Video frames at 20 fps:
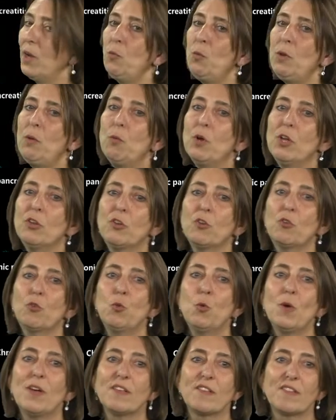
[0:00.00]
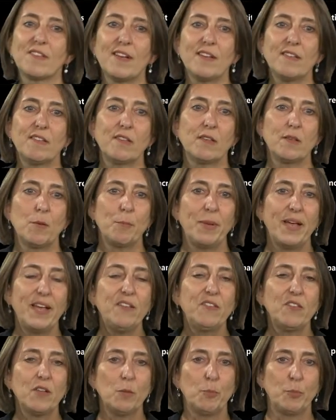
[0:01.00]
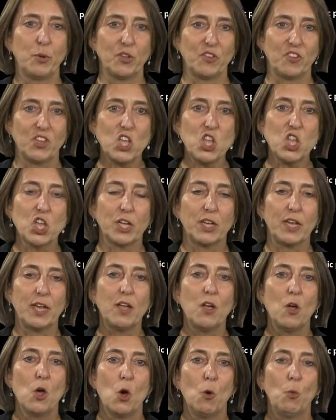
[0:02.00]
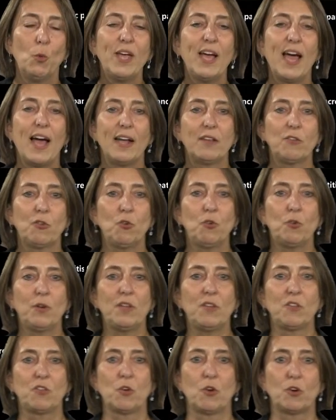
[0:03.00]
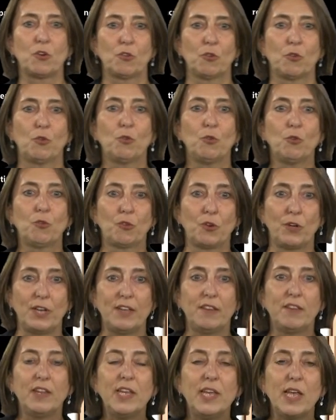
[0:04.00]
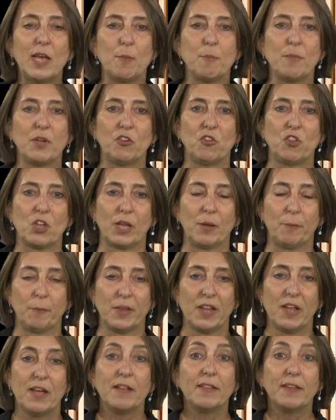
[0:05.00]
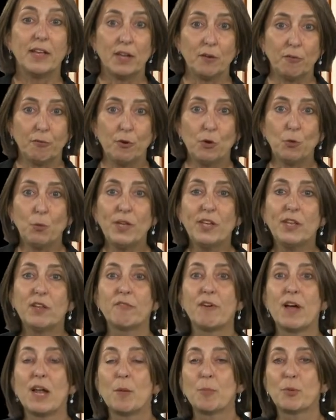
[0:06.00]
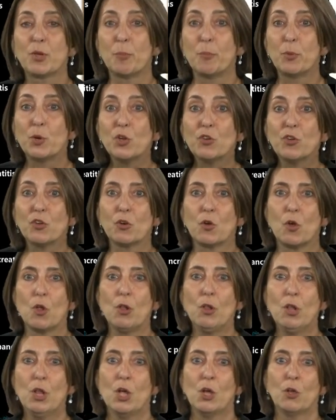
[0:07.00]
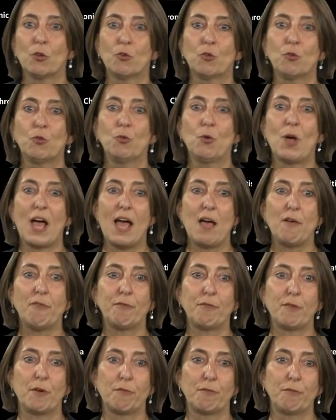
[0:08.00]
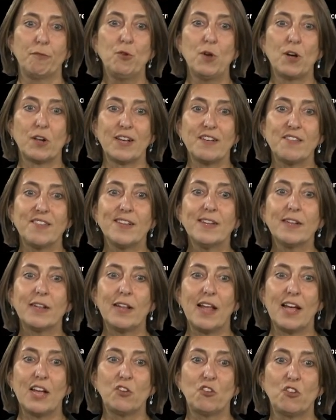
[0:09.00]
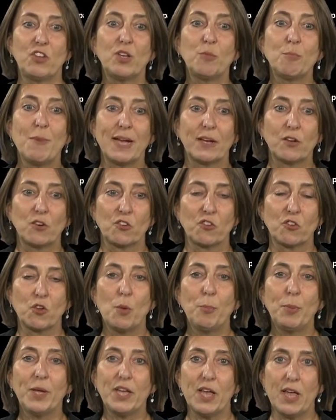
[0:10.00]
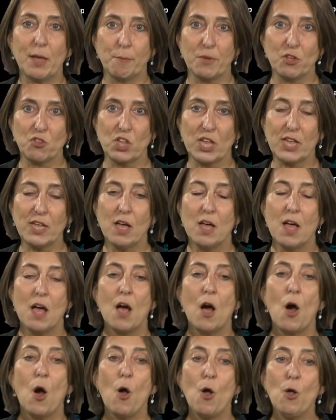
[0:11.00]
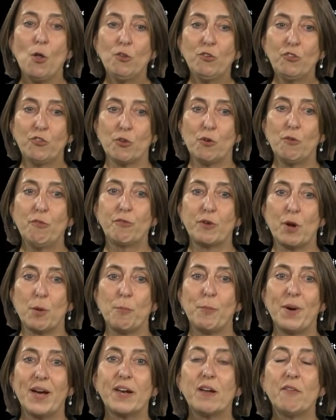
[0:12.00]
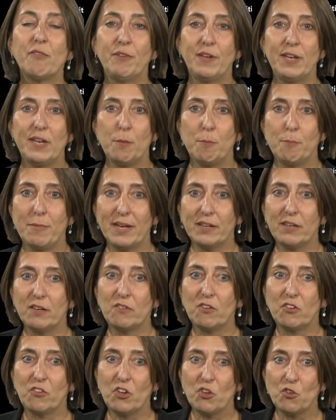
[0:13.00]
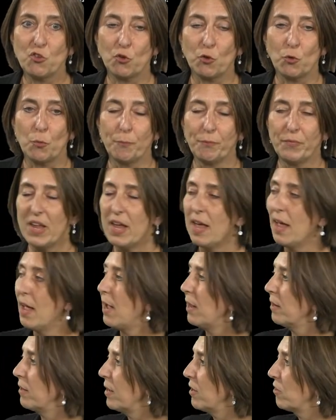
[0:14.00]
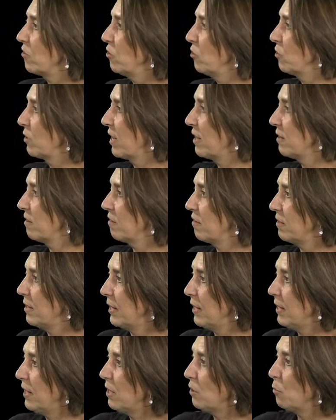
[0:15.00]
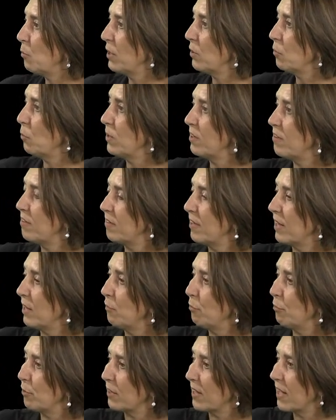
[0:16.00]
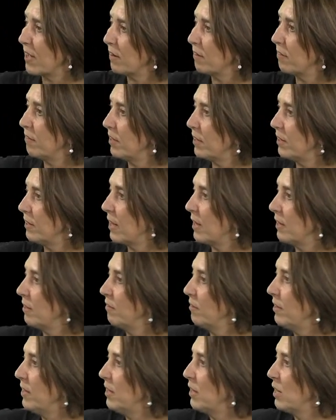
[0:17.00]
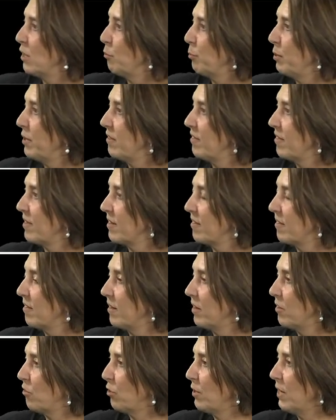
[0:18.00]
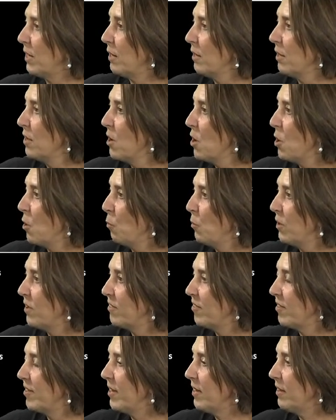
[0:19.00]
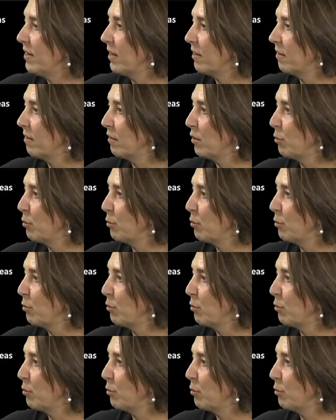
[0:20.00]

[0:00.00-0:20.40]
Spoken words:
we wanted to assess the basal positioning, we had to resort to 3D imaging. Therefore, we developed a protocol to have fluorescent light sheet microscopic imaging also from paraffin-embedded tissue. And as you can see here, when we stain for keratin-19 and P63, we see that the